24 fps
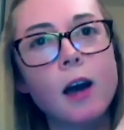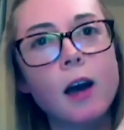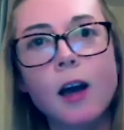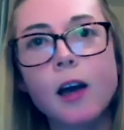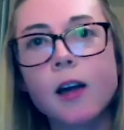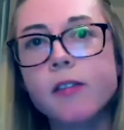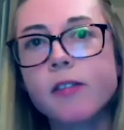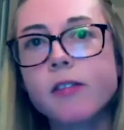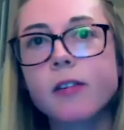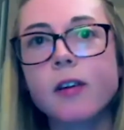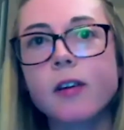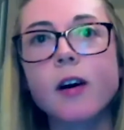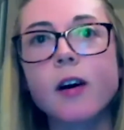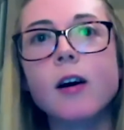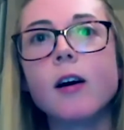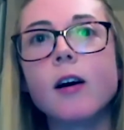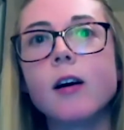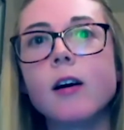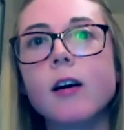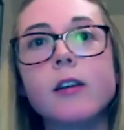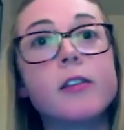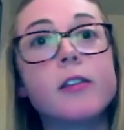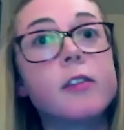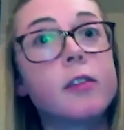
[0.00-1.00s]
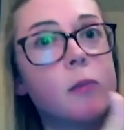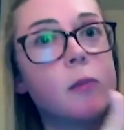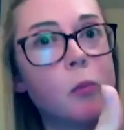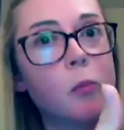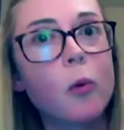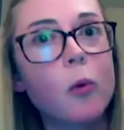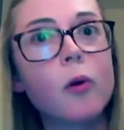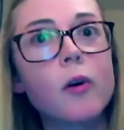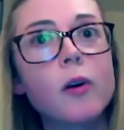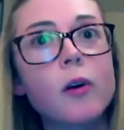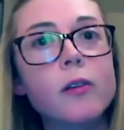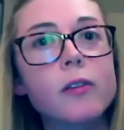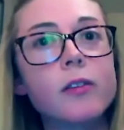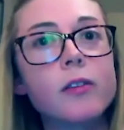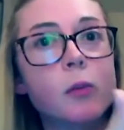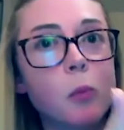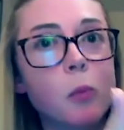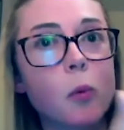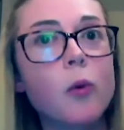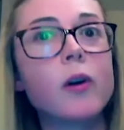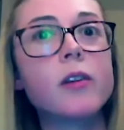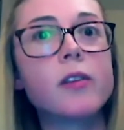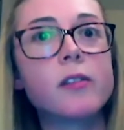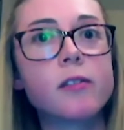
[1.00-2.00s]
as are the
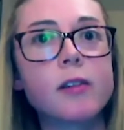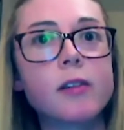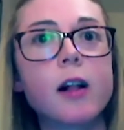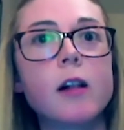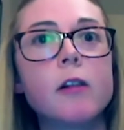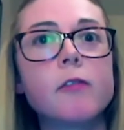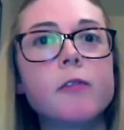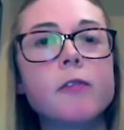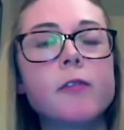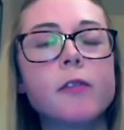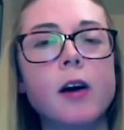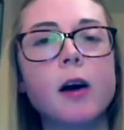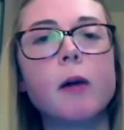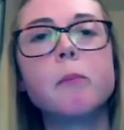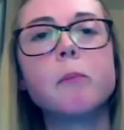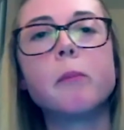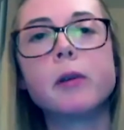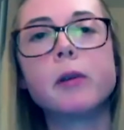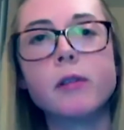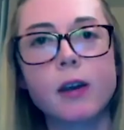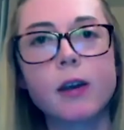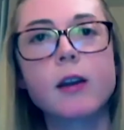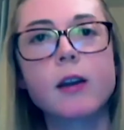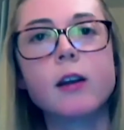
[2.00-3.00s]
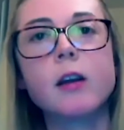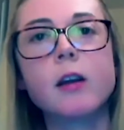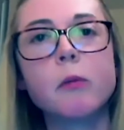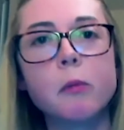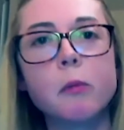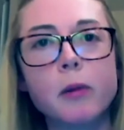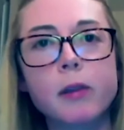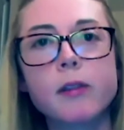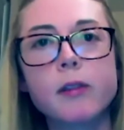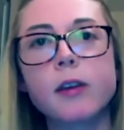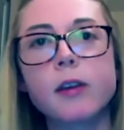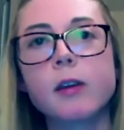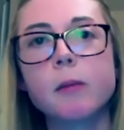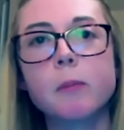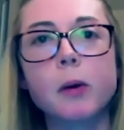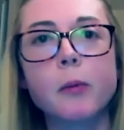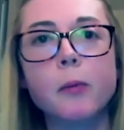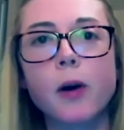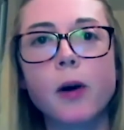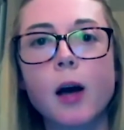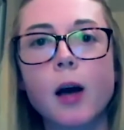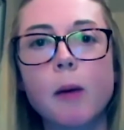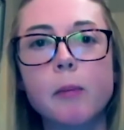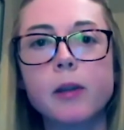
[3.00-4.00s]
war itself, and particularly when we think
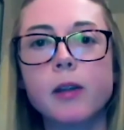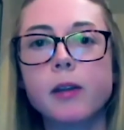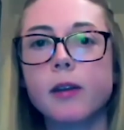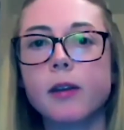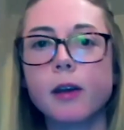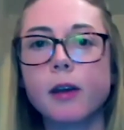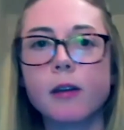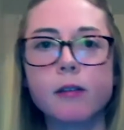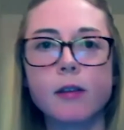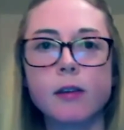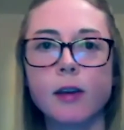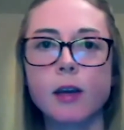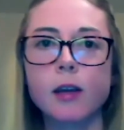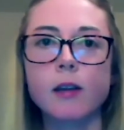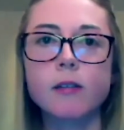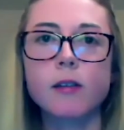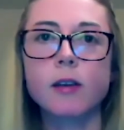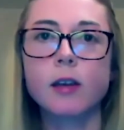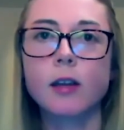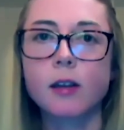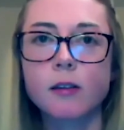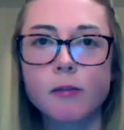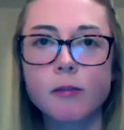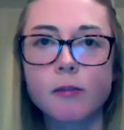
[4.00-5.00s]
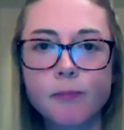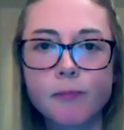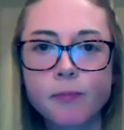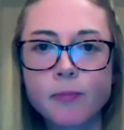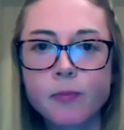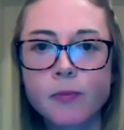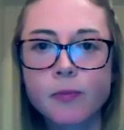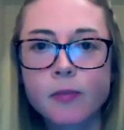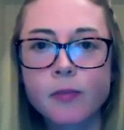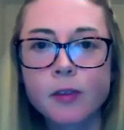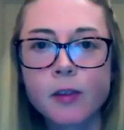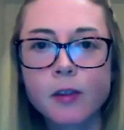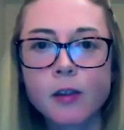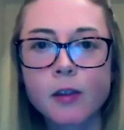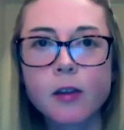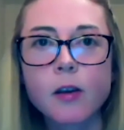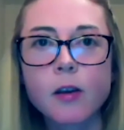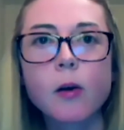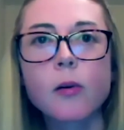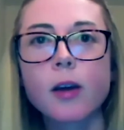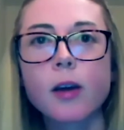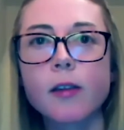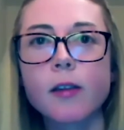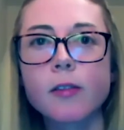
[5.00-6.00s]
about what happened in 1918.
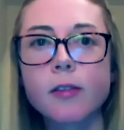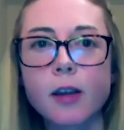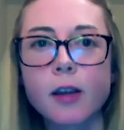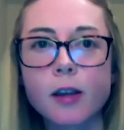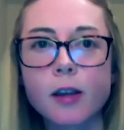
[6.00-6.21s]
Okay,